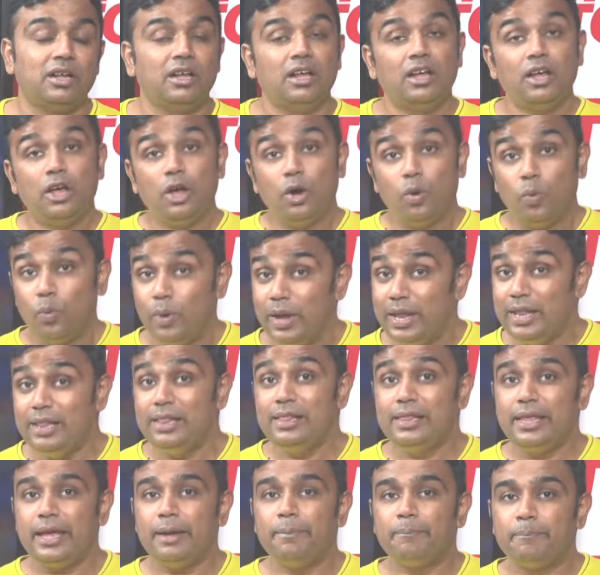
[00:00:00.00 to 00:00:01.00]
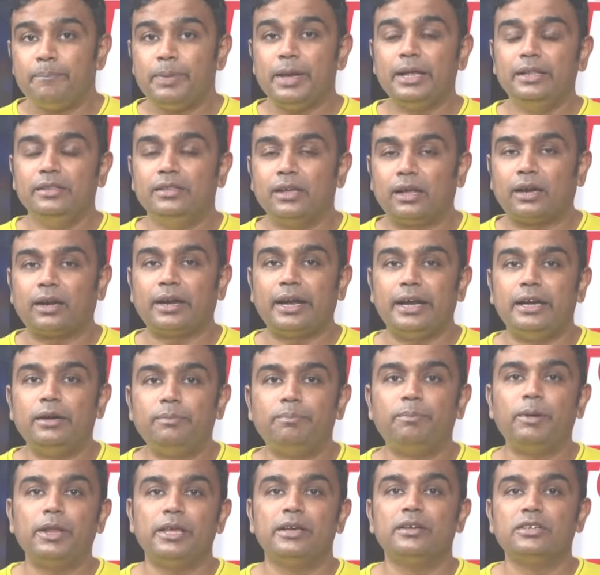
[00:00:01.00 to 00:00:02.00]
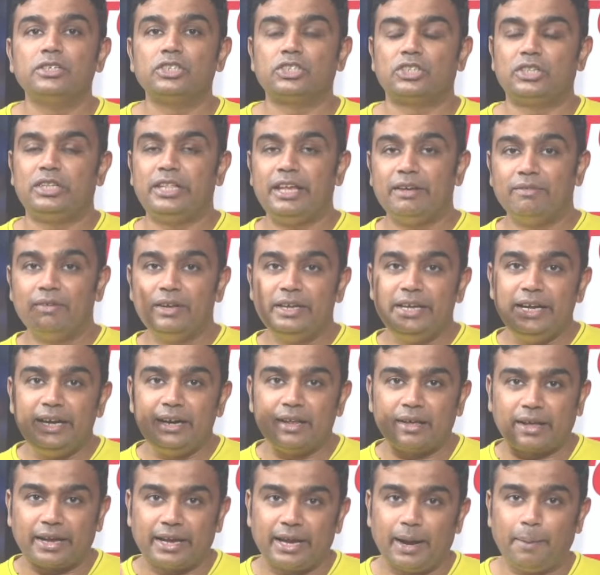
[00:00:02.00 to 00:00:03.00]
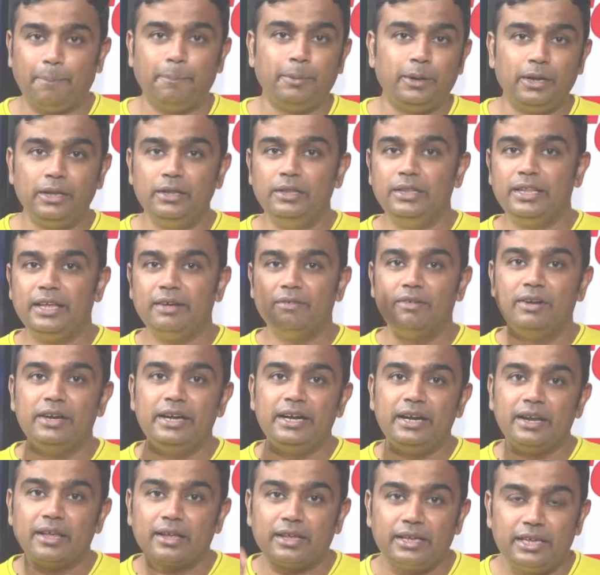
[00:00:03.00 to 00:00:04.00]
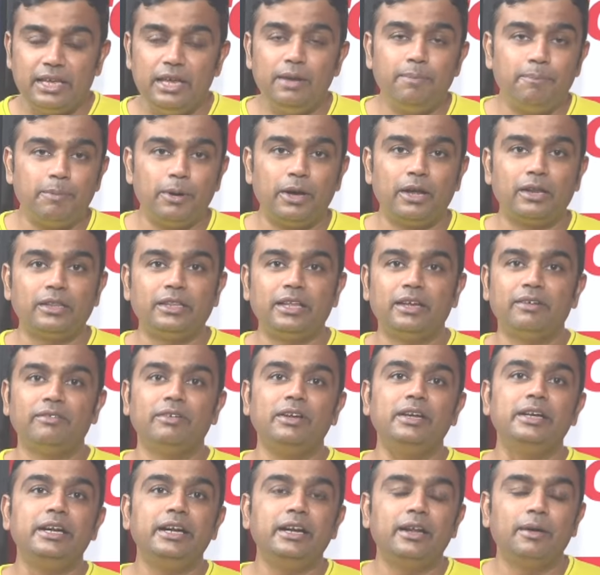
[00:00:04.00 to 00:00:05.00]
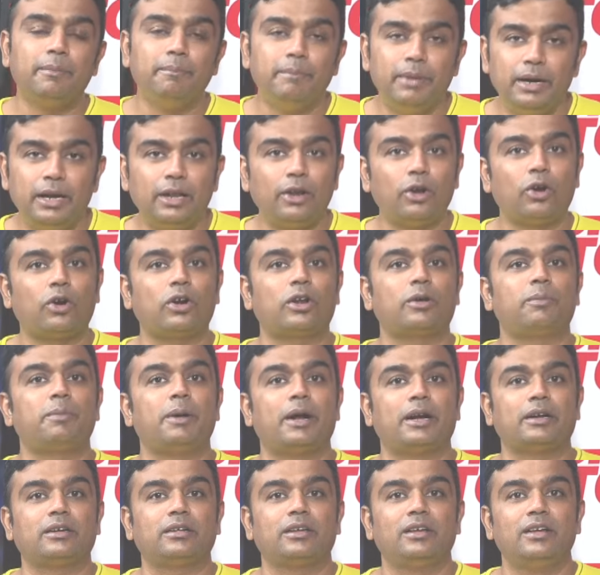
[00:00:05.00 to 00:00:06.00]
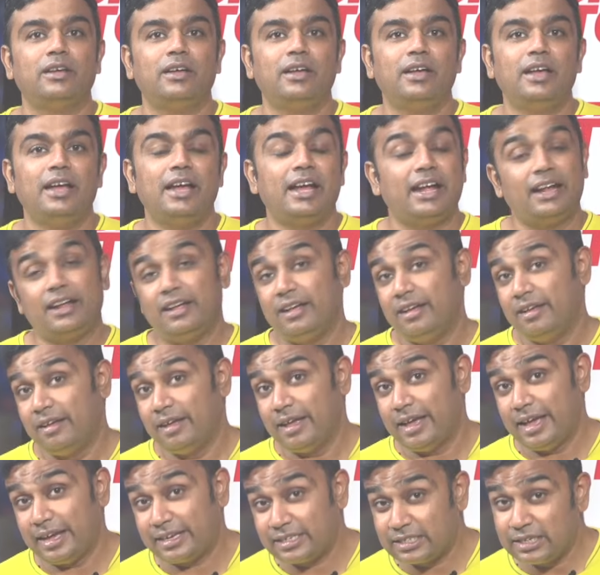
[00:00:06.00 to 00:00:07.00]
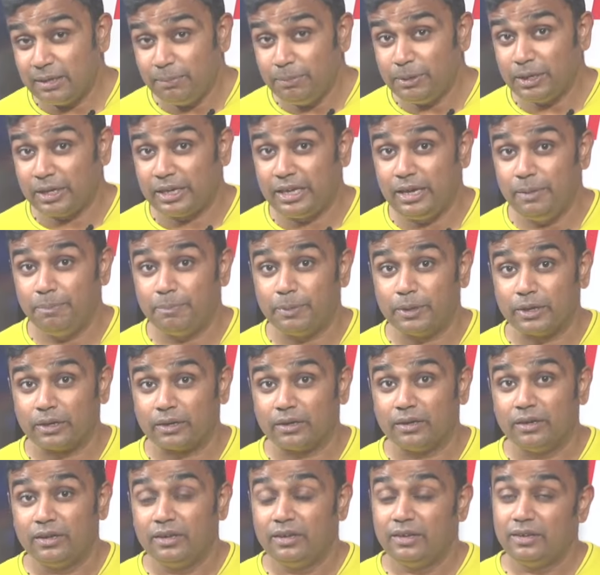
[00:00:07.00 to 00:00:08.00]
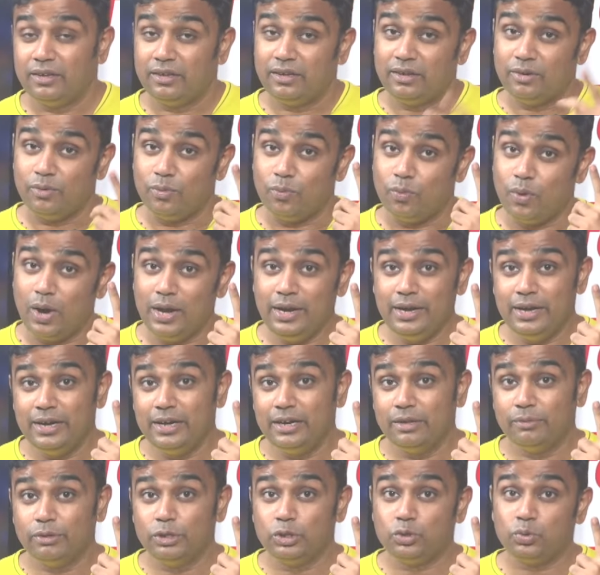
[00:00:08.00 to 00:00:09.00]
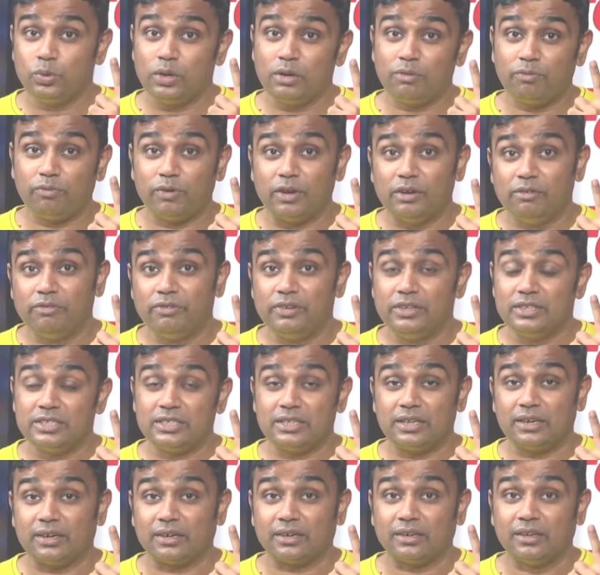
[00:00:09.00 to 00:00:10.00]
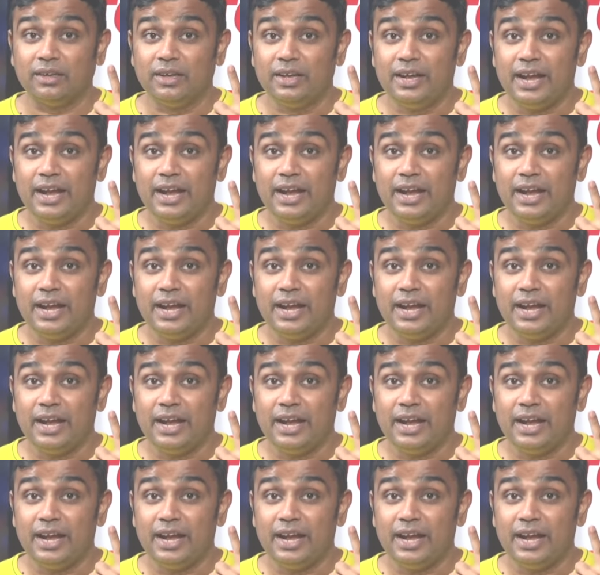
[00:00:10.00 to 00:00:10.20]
Will they pick the right players? They will need a captain. They will need a keeper. They will need a middle order bat. Except a keeper, one individual fulfills that.